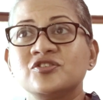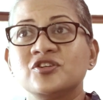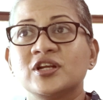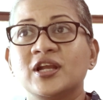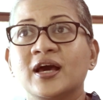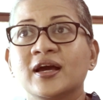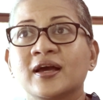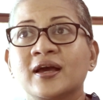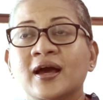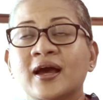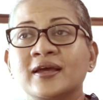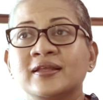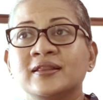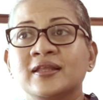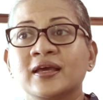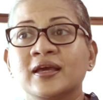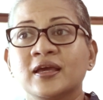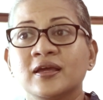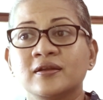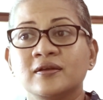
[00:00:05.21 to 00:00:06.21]
Sri Lanka, I
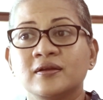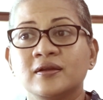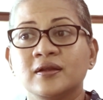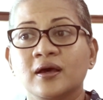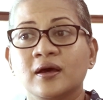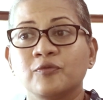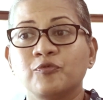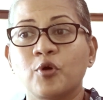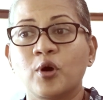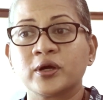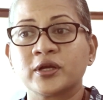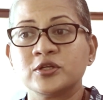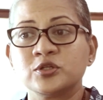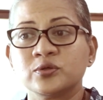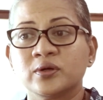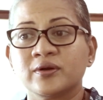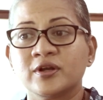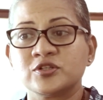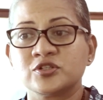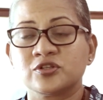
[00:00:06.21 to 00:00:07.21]
think it uh, walking
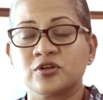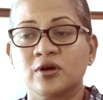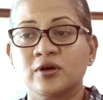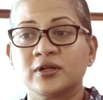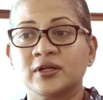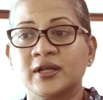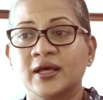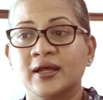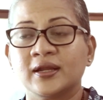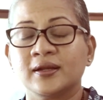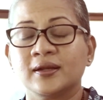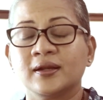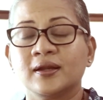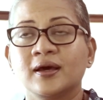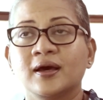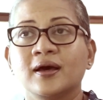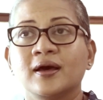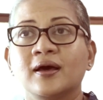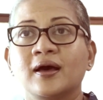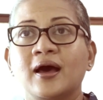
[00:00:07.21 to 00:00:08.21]
to a restaurant and
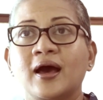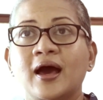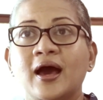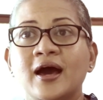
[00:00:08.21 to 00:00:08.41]
uh,